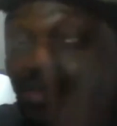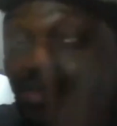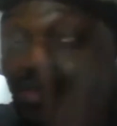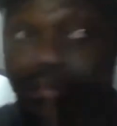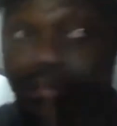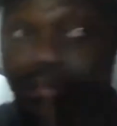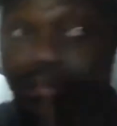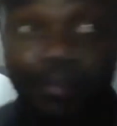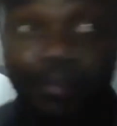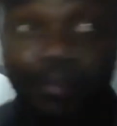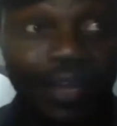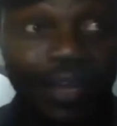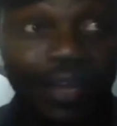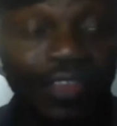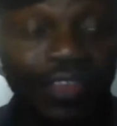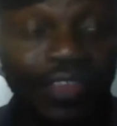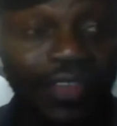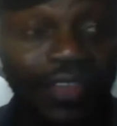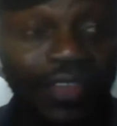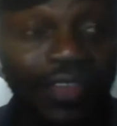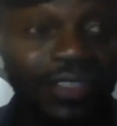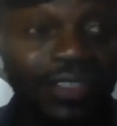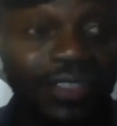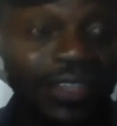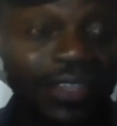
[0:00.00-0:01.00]
bad things
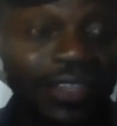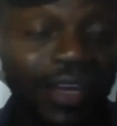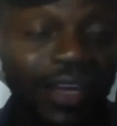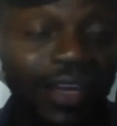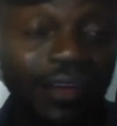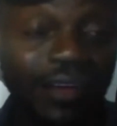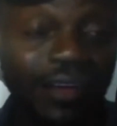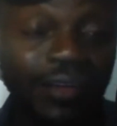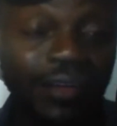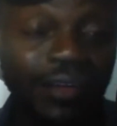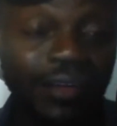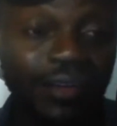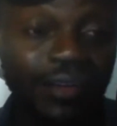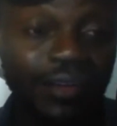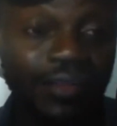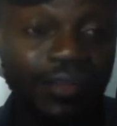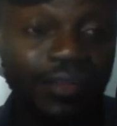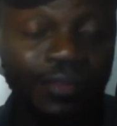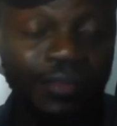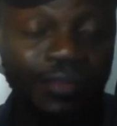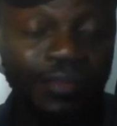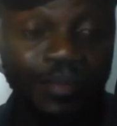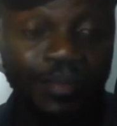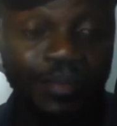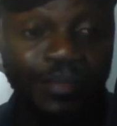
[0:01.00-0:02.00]
like
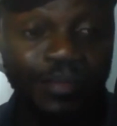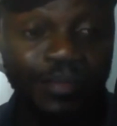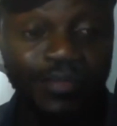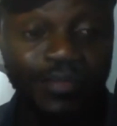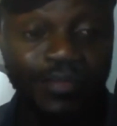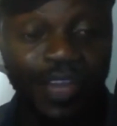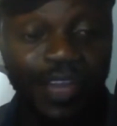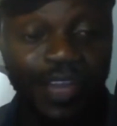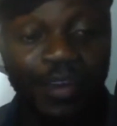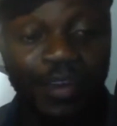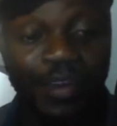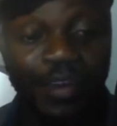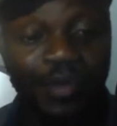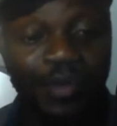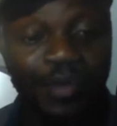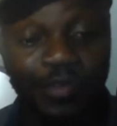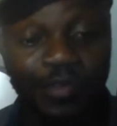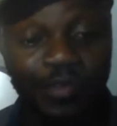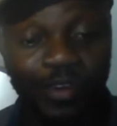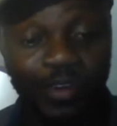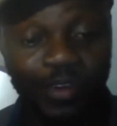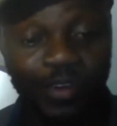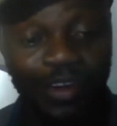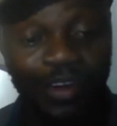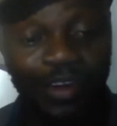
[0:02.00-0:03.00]
I don't know,
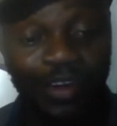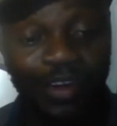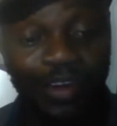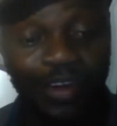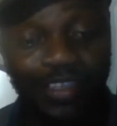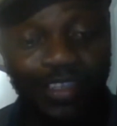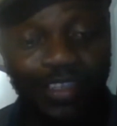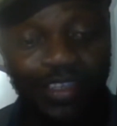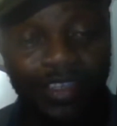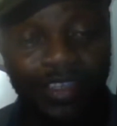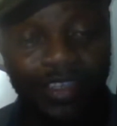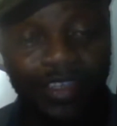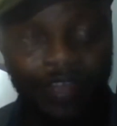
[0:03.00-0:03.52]
fraud and stuff.